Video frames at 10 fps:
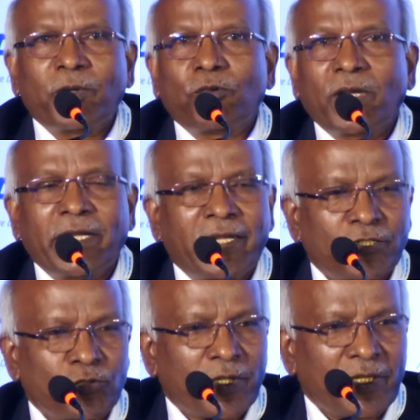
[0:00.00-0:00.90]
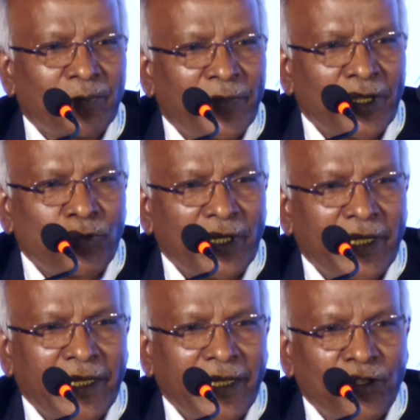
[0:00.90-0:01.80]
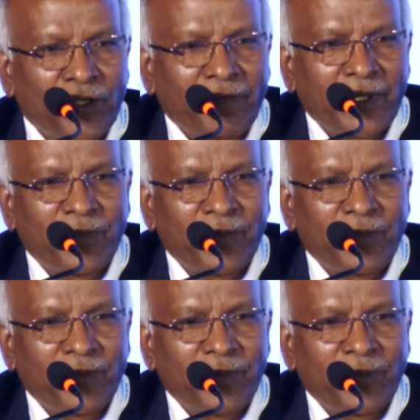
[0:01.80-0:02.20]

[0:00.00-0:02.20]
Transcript: quality should embed quality into every